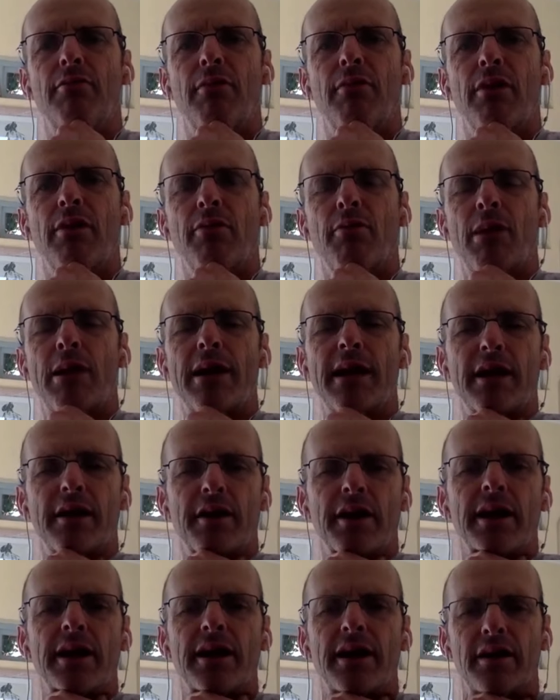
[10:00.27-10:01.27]
one-day
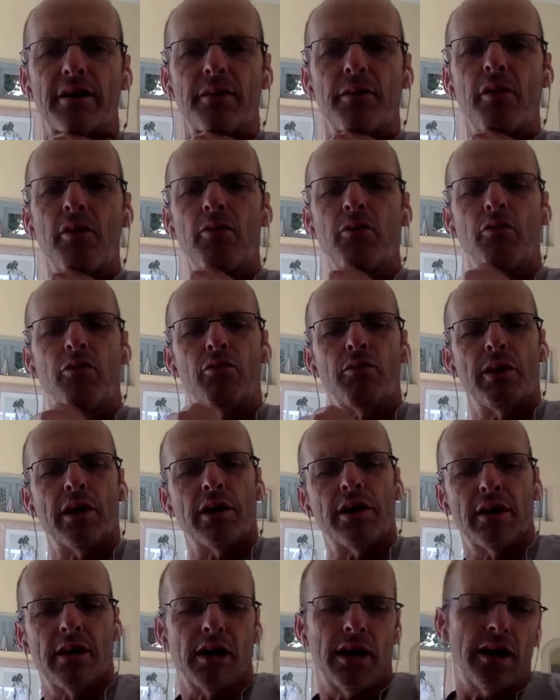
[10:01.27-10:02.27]
cricket under Bob
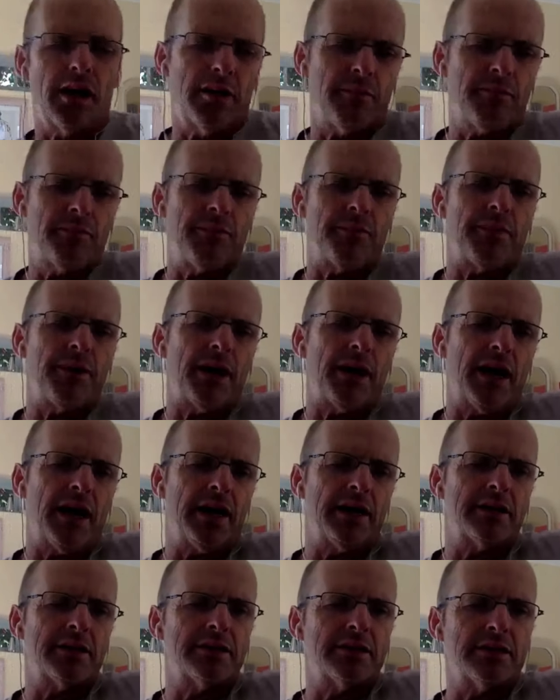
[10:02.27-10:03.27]
Woolmer, I
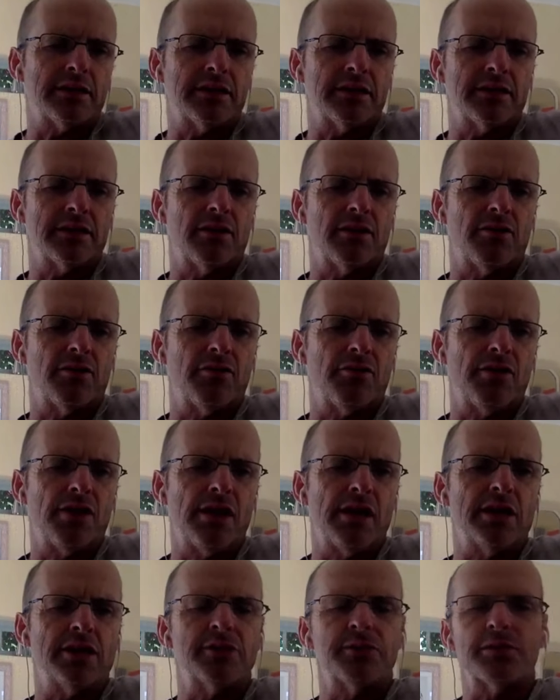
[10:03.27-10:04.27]
had a
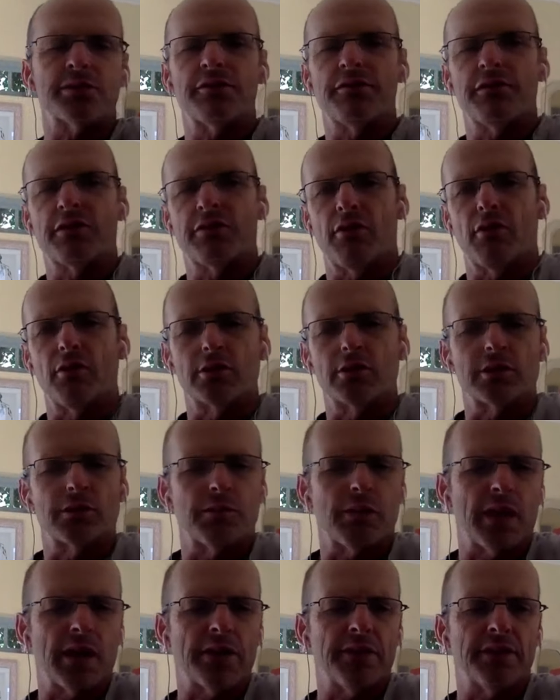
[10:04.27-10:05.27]
really specific role to
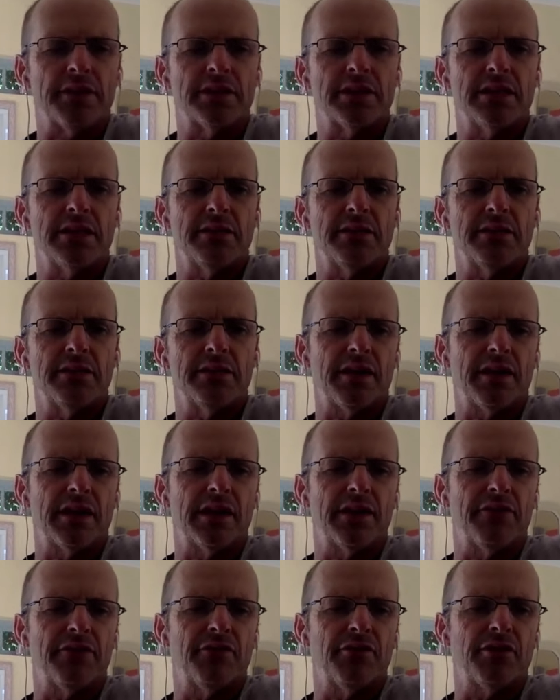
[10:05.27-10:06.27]
play in the team. And I
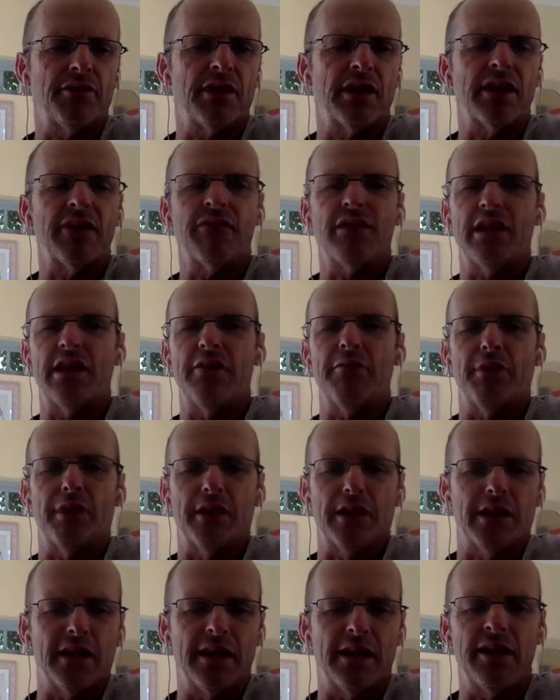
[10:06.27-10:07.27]
think if you can give anyone
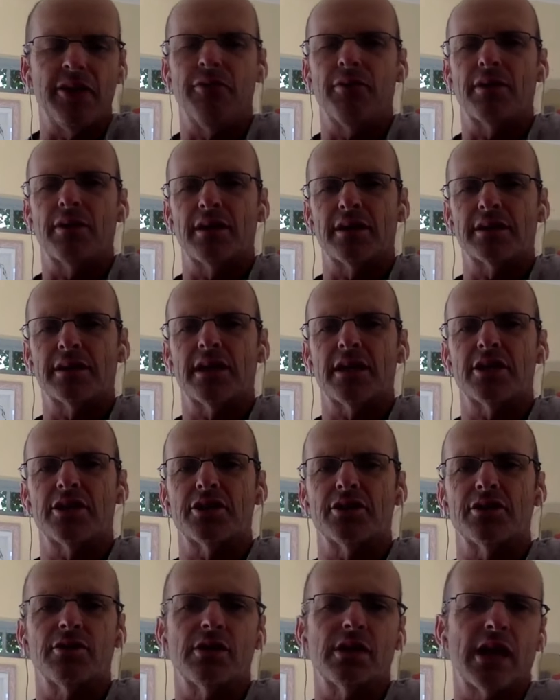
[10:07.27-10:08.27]
in any
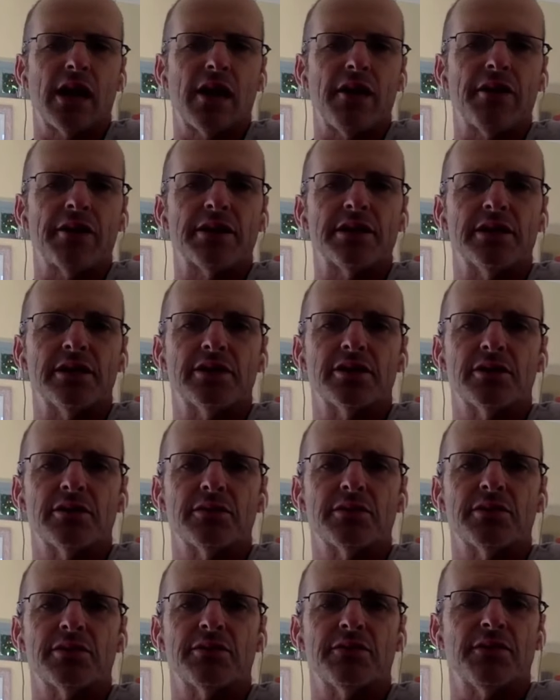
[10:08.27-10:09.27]
organization good clarity in
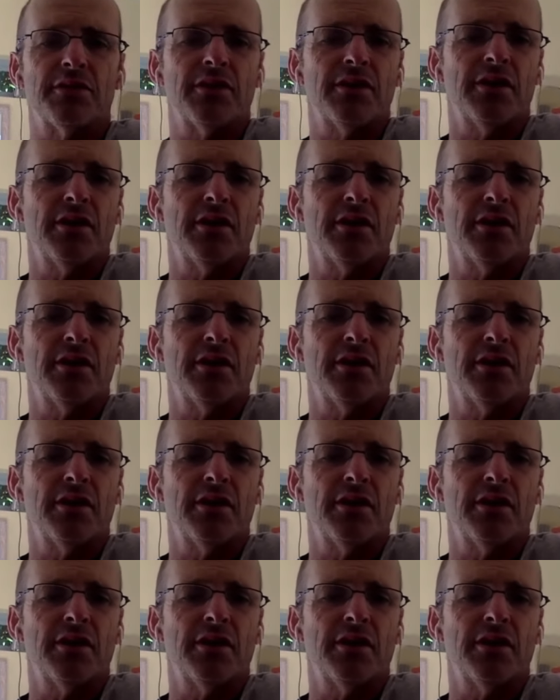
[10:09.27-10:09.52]
terms of